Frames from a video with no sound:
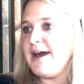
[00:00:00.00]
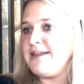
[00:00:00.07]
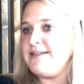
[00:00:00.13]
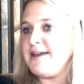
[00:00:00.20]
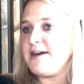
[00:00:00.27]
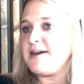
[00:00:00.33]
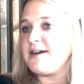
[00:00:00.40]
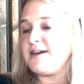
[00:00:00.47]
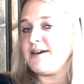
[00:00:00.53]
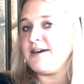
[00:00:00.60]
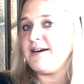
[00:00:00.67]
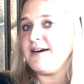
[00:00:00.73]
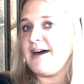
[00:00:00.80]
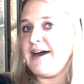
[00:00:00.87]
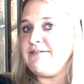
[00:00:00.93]
I think
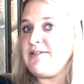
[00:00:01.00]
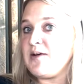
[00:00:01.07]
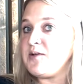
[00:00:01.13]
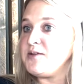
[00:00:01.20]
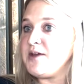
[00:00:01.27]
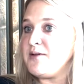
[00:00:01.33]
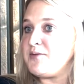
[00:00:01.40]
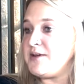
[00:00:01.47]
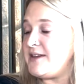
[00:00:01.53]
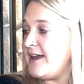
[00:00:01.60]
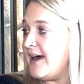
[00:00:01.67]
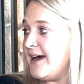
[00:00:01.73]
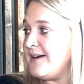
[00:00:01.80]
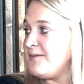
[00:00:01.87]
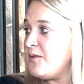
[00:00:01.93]
I fell in love with
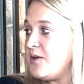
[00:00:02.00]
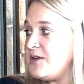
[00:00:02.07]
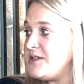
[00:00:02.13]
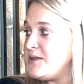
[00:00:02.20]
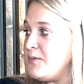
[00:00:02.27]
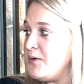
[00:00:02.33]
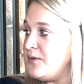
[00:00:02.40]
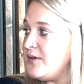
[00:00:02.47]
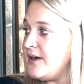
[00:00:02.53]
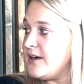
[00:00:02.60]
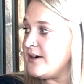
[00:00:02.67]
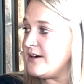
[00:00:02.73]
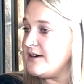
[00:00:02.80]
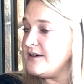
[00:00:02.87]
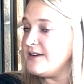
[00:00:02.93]
that and wanted to move
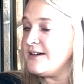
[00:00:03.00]
here.